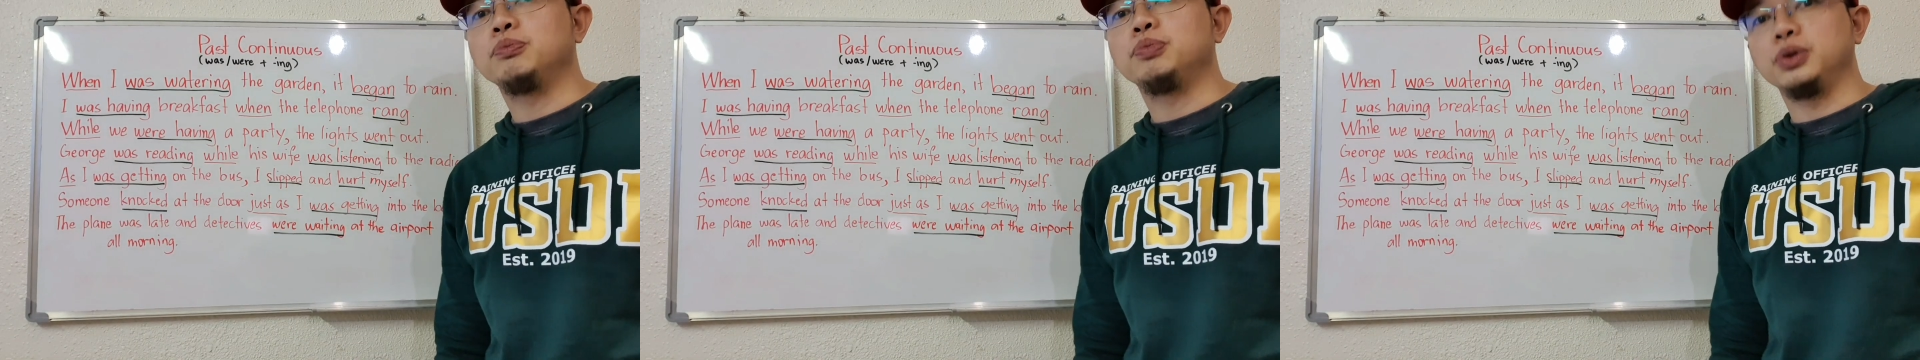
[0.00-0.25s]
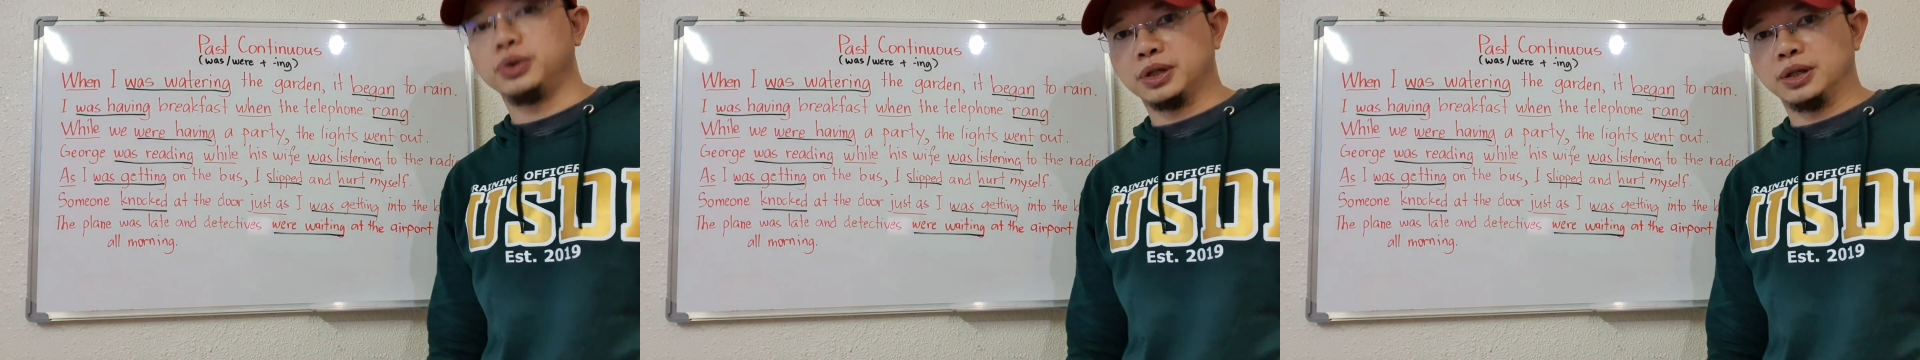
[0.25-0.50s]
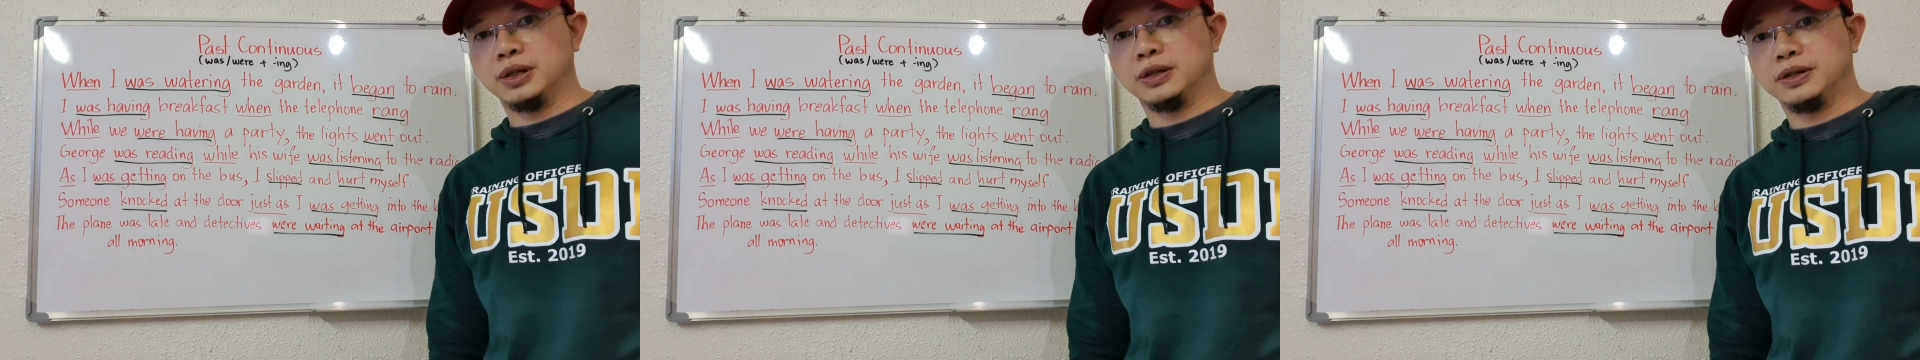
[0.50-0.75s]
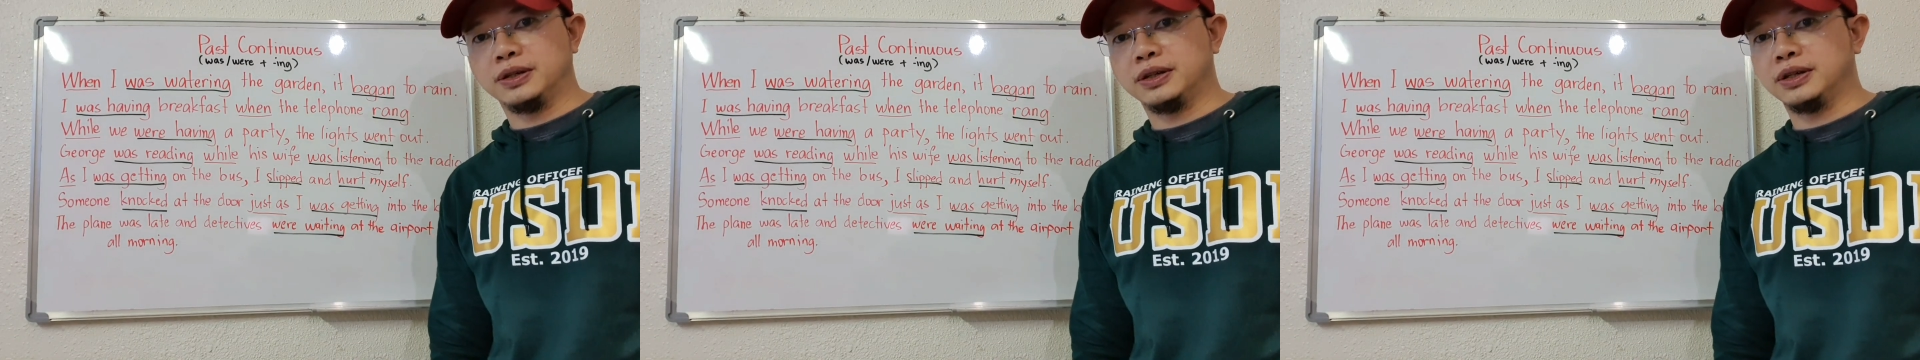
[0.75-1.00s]
plural.
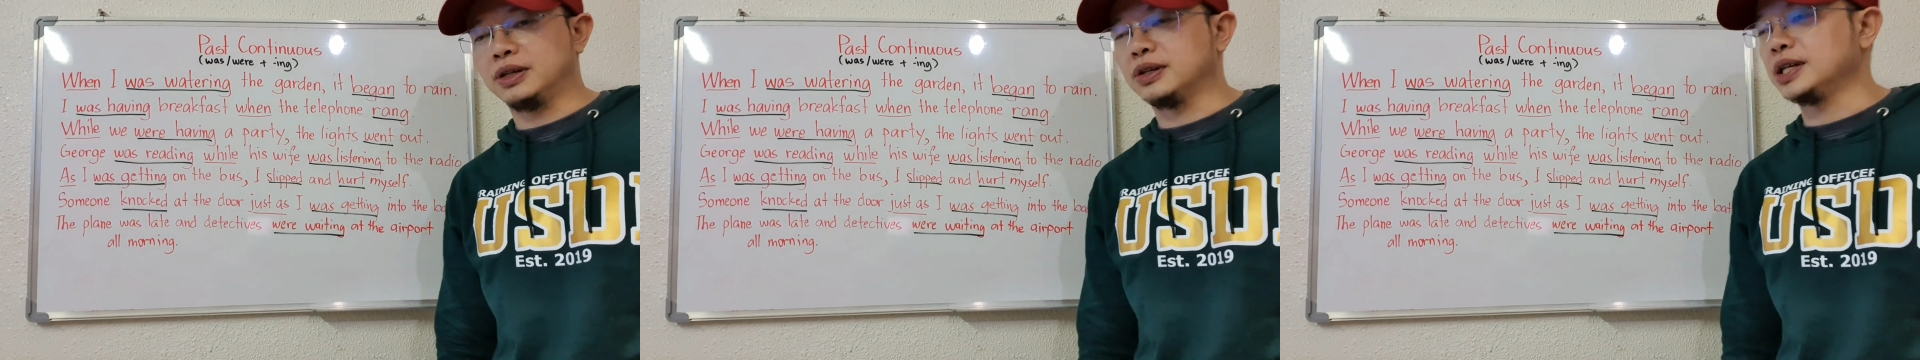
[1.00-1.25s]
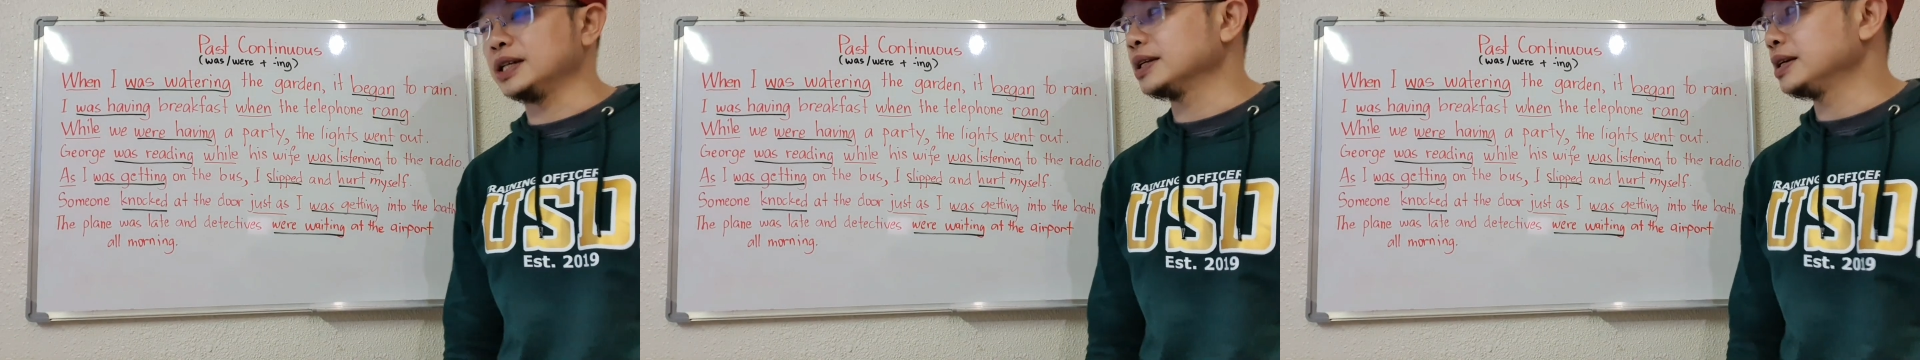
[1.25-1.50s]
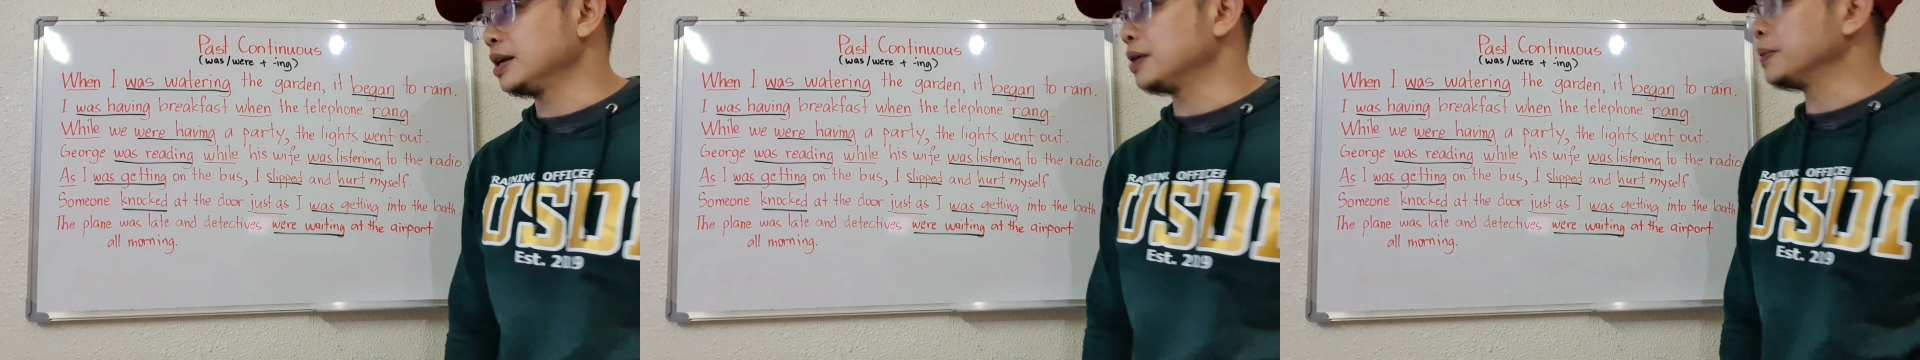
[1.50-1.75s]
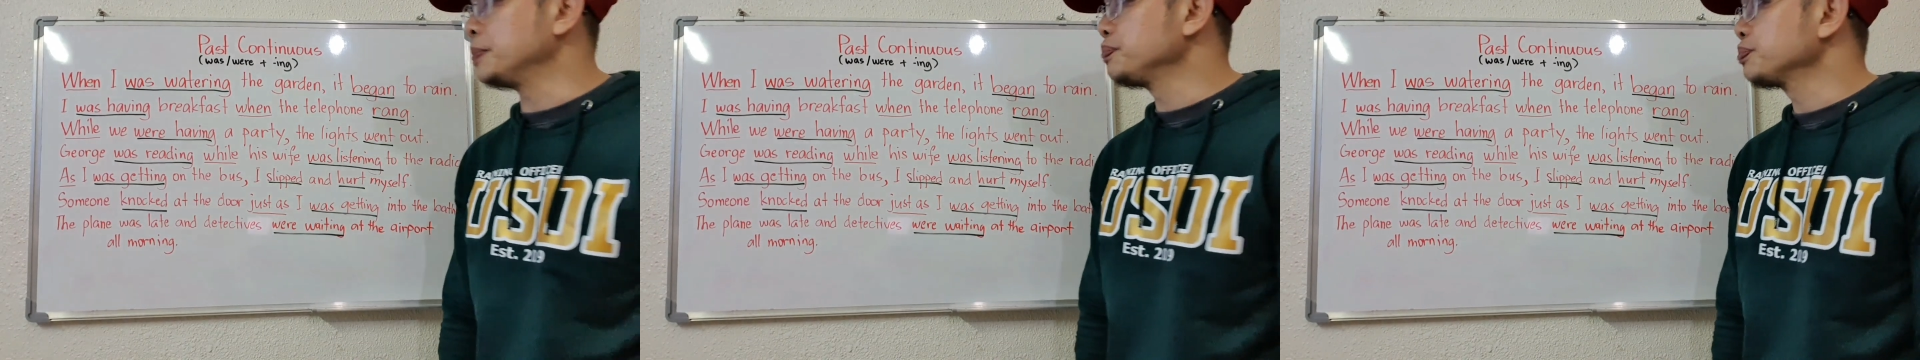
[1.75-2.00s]
All right, now